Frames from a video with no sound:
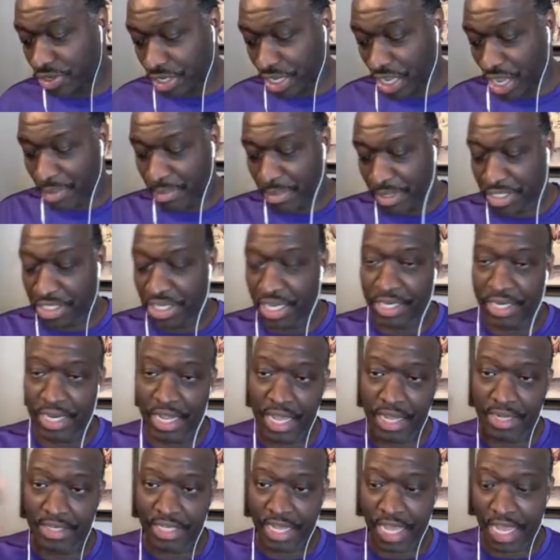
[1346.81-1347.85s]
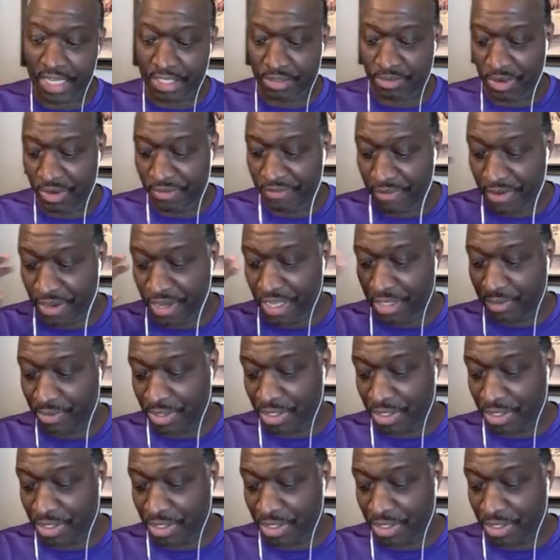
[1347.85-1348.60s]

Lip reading: The government shutdown, tax refunds.